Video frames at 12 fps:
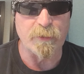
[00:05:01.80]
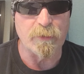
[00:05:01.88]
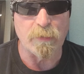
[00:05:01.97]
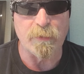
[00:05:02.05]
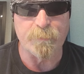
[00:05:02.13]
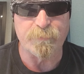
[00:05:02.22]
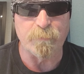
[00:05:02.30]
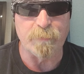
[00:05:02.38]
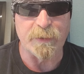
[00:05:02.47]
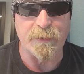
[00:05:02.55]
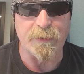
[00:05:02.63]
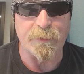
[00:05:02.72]
to grow up to
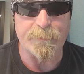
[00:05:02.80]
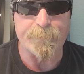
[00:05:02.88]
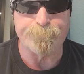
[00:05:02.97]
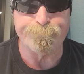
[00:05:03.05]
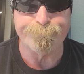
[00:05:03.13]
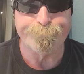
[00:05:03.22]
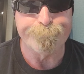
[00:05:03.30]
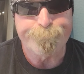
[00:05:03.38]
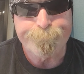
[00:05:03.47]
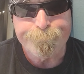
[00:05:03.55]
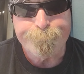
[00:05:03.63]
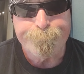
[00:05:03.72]
be
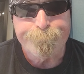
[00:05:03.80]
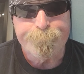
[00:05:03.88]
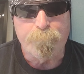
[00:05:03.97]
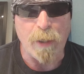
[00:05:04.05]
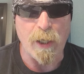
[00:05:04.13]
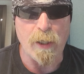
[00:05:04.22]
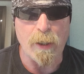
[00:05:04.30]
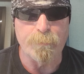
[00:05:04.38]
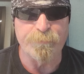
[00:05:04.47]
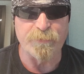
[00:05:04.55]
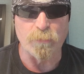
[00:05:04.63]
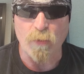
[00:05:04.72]

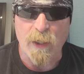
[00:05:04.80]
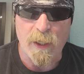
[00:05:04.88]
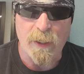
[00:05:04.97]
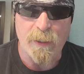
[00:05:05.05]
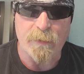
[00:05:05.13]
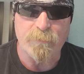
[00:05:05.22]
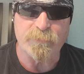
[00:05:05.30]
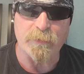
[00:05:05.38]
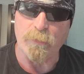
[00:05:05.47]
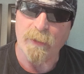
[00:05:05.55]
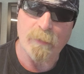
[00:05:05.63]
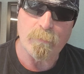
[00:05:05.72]
moms and wives
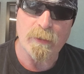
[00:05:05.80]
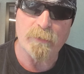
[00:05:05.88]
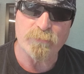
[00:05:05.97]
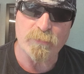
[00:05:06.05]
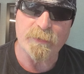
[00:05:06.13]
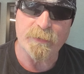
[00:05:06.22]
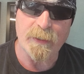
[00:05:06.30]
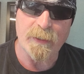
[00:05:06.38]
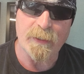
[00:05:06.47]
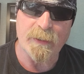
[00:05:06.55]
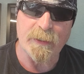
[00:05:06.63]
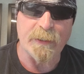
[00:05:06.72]
and grandmas one
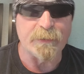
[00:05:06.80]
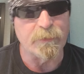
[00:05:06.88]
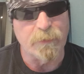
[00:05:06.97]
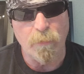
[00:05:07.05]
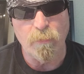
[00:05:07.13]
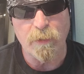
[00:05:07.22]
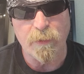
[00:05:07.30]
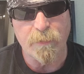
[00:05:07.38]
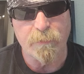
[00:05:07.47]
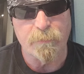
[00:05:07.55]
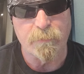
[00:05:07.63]
day. And you know what?